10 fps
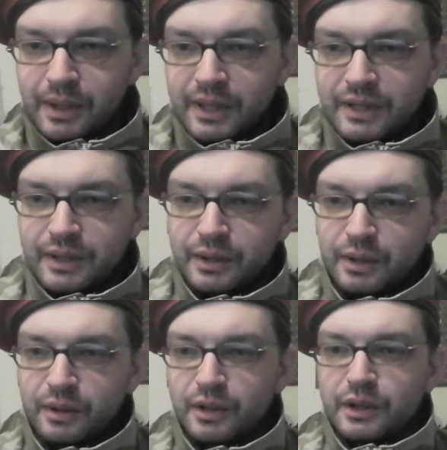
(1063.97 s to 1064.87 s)
Please
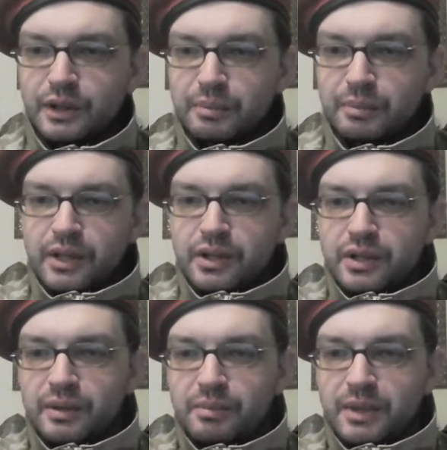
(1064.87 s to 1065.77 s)
do not
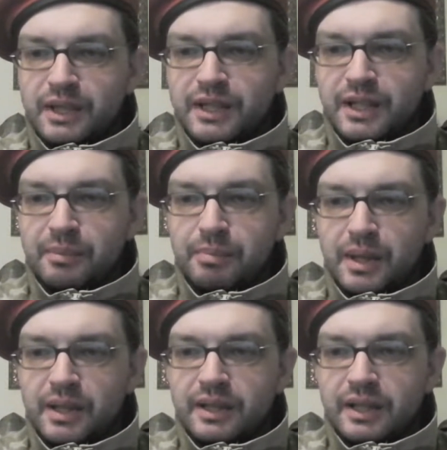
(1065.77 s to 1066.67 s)
mention Mr.
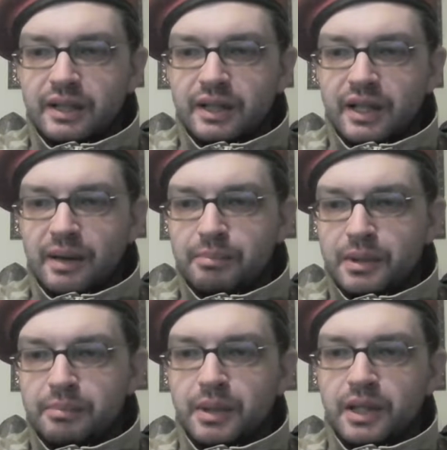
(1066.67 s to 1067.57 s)
Benedict
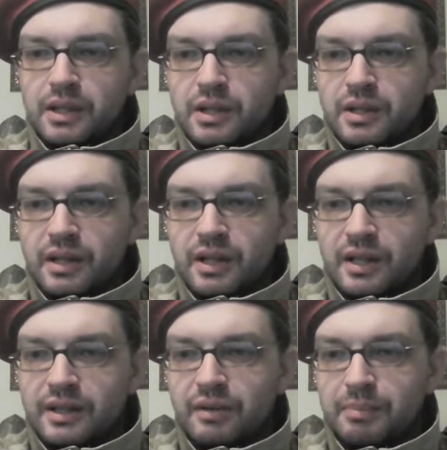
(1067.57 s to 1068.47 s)
Cumberbatch.
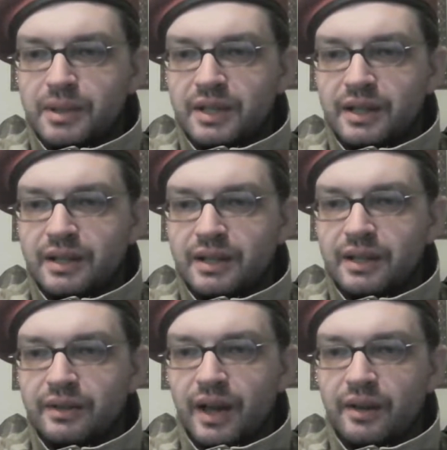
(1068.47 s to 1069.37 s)
He is
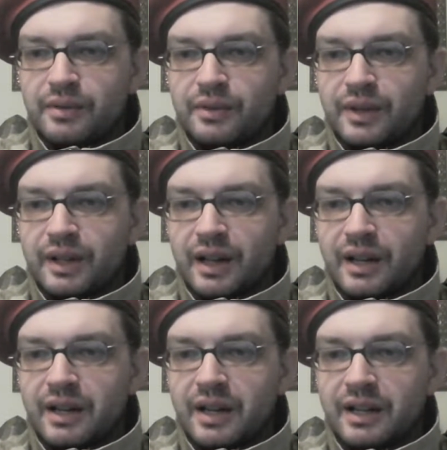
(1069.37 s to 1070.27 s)
representing everything I
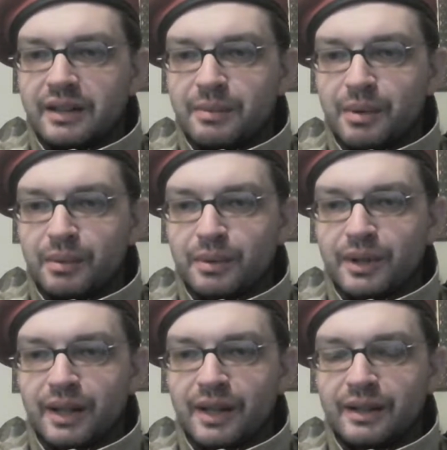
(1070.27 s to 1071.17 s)
hate about
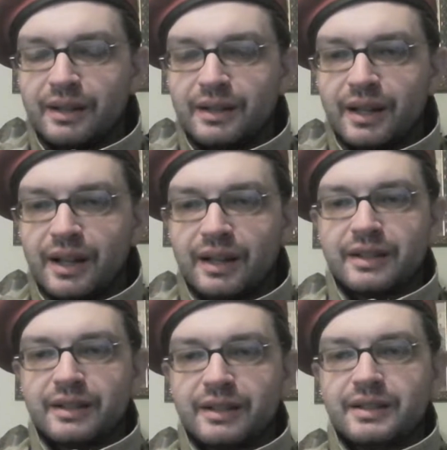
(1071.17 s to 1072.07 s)

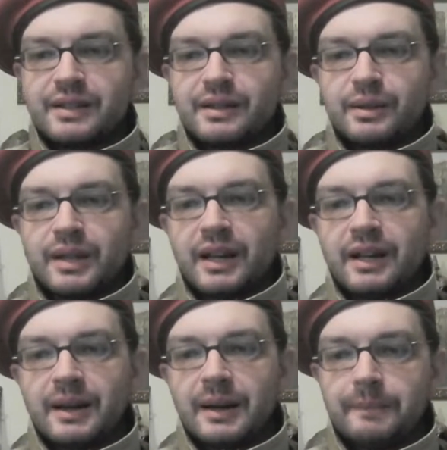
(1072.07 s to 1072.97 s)
elitists
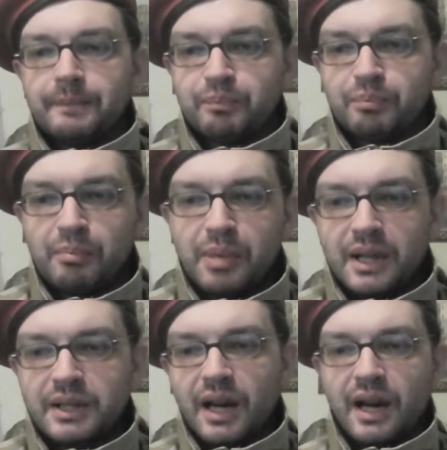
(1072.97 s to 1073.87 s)
today.
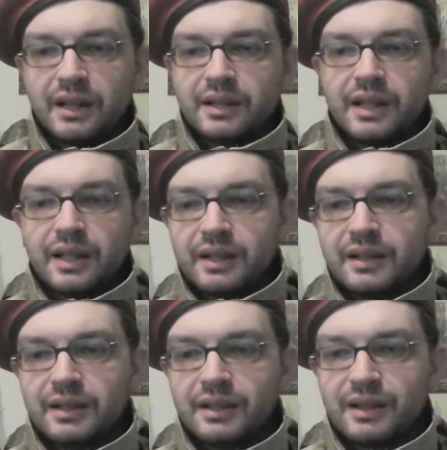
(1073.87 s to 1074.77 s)
Bad acting,
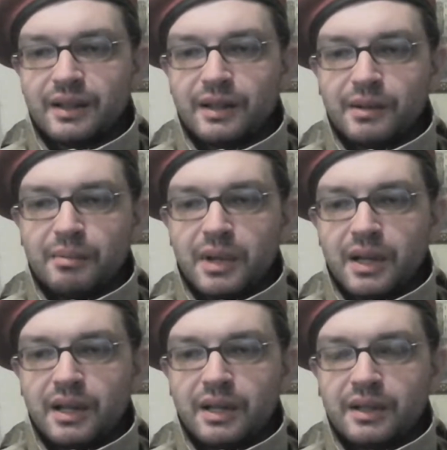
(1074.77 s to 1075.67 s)

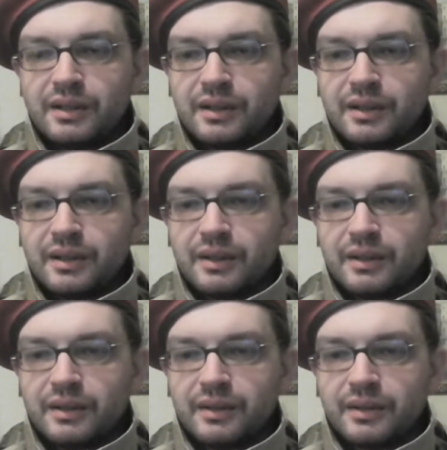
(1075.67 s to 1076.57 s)
being
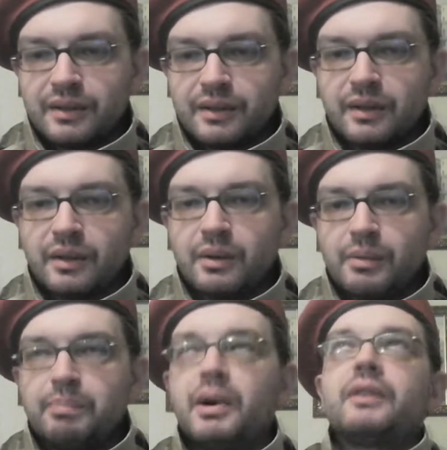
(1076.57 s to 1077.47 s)

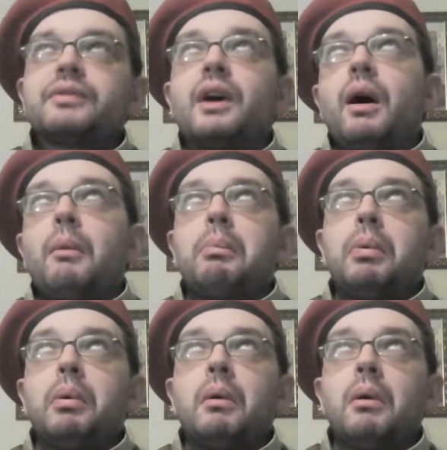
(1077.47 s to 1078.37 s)
so puffed
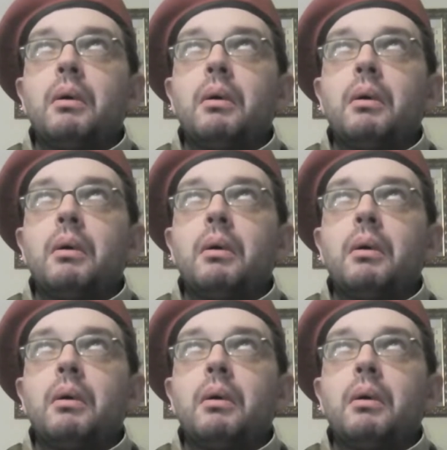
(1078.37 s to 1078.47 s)
up,